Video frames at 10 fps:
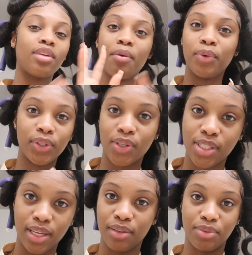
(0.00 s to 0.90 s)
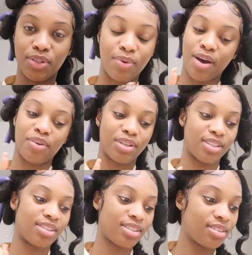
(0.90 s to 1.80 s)
I'm gonna go take them two out,
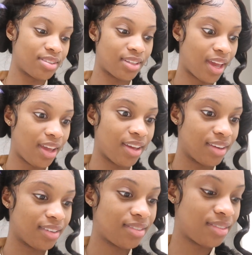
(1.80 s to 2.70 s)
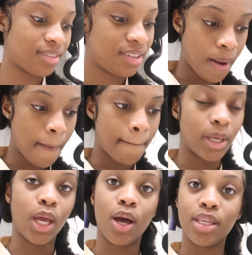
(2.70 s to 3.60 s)
because dang.
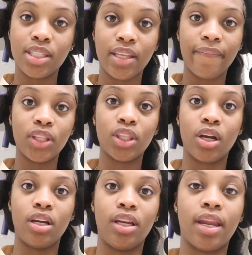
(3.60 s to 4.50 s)
Y'all, it's 7:30